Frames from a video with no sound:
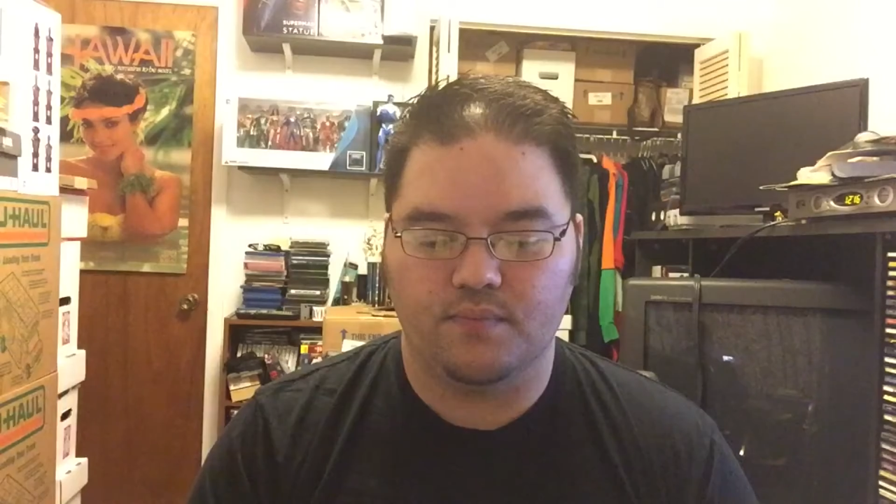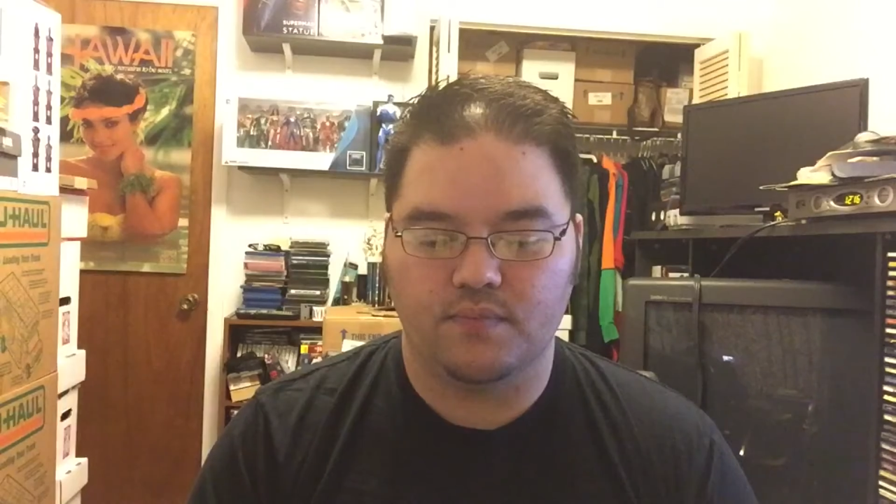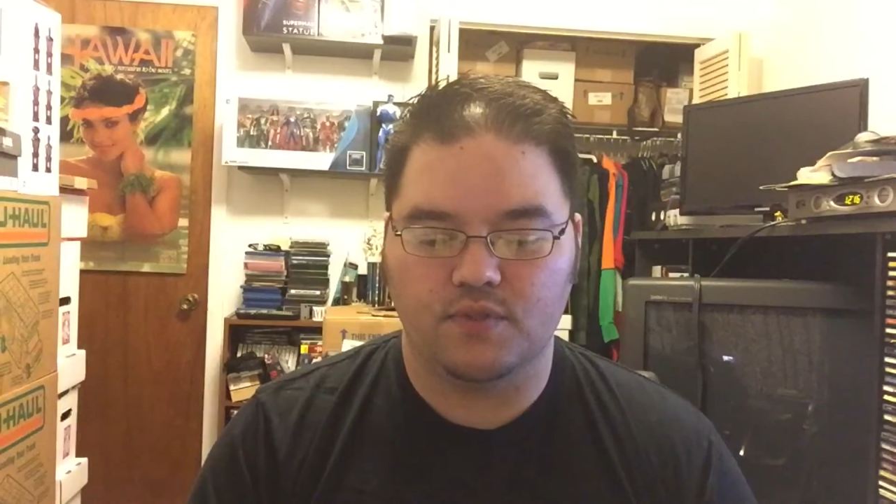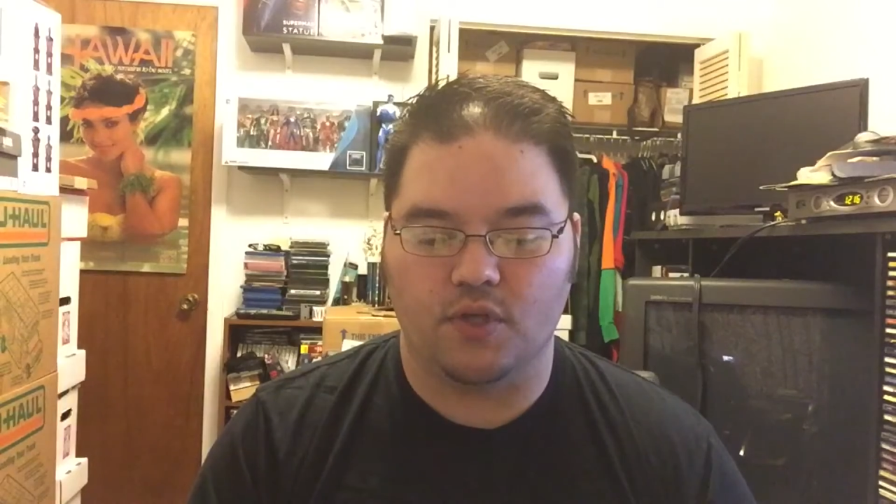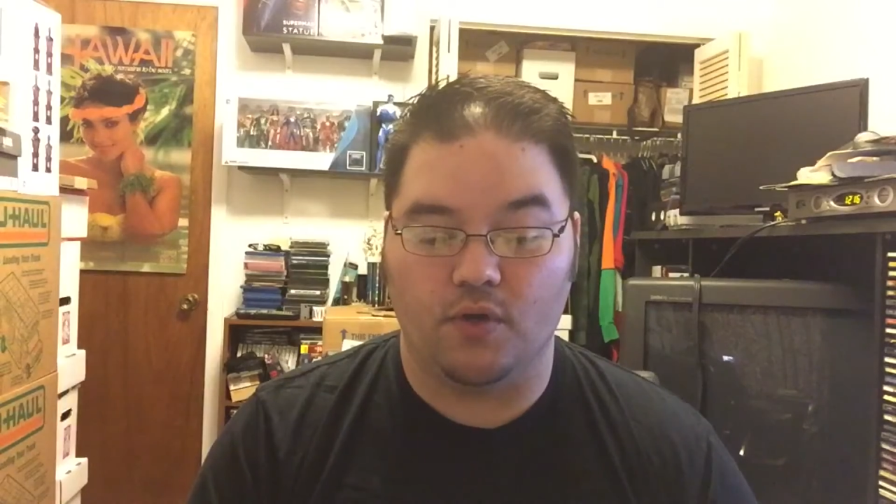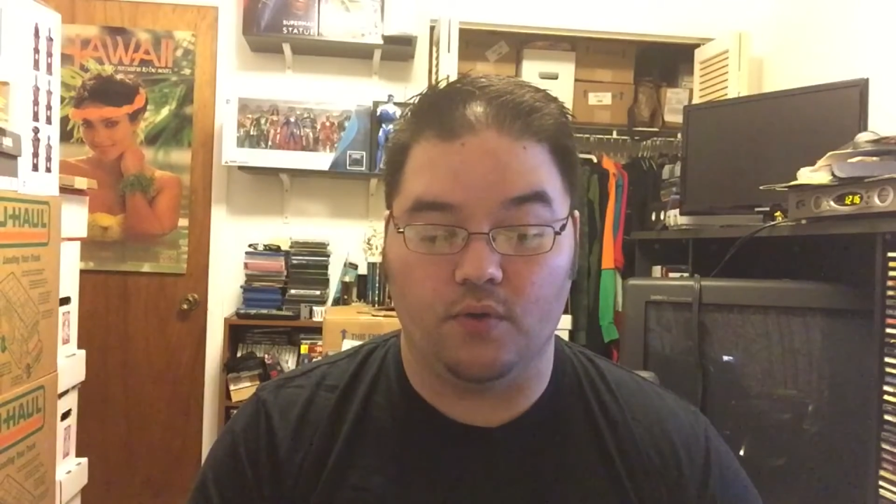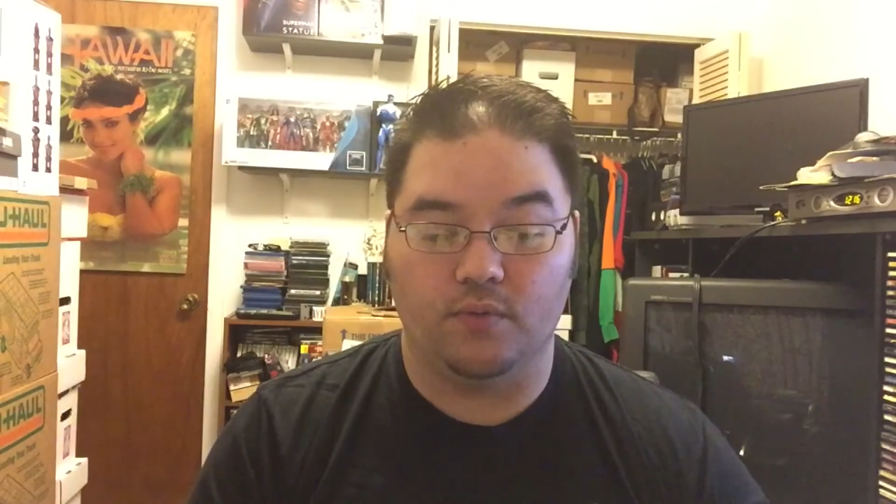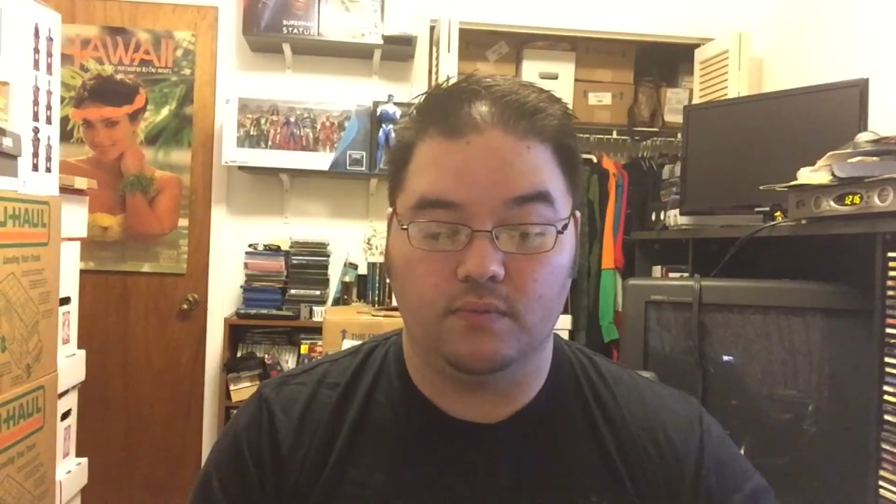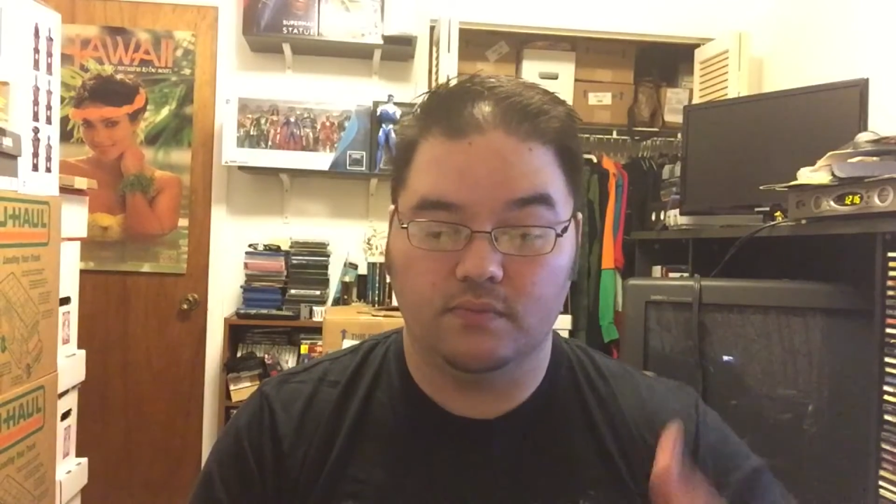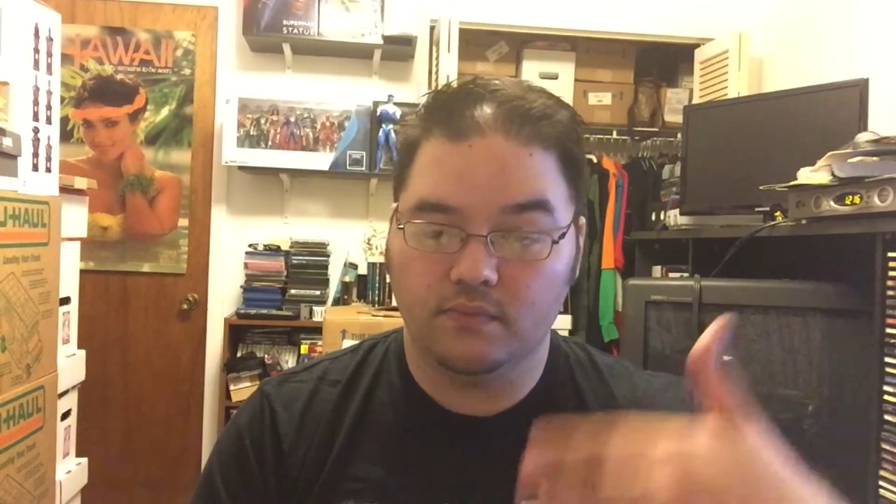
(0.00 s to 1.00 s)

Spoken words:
So